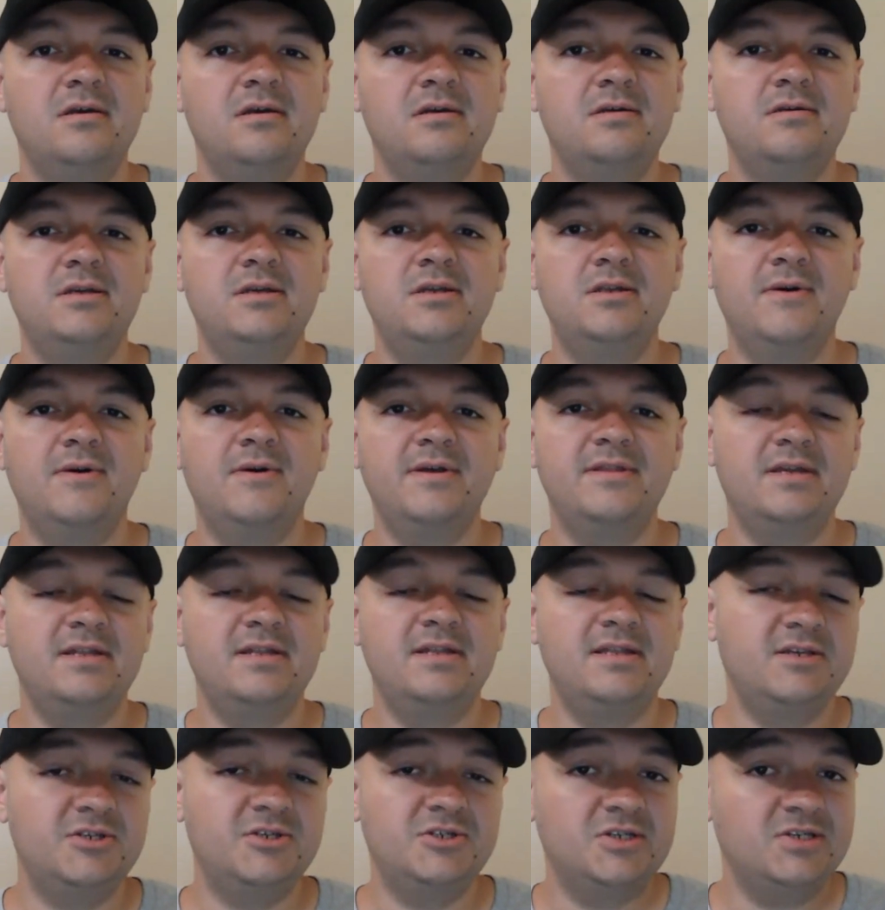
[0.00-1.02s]
I think they
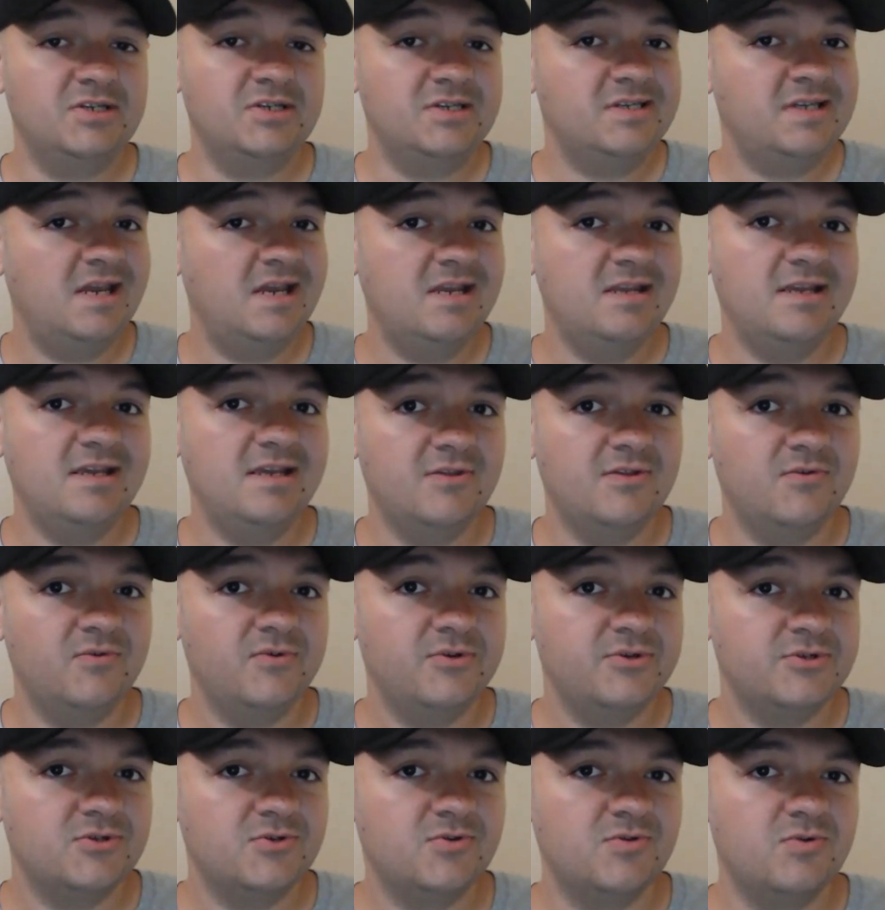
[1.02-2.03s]
should just stay together
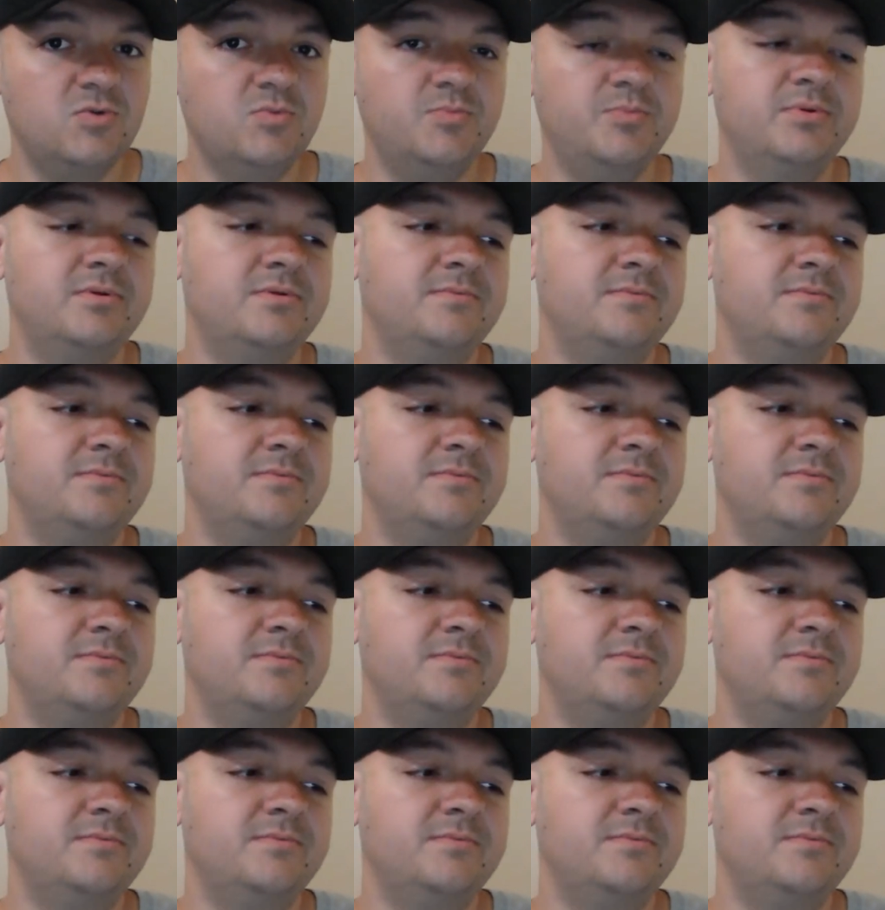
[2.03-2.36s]
as a group.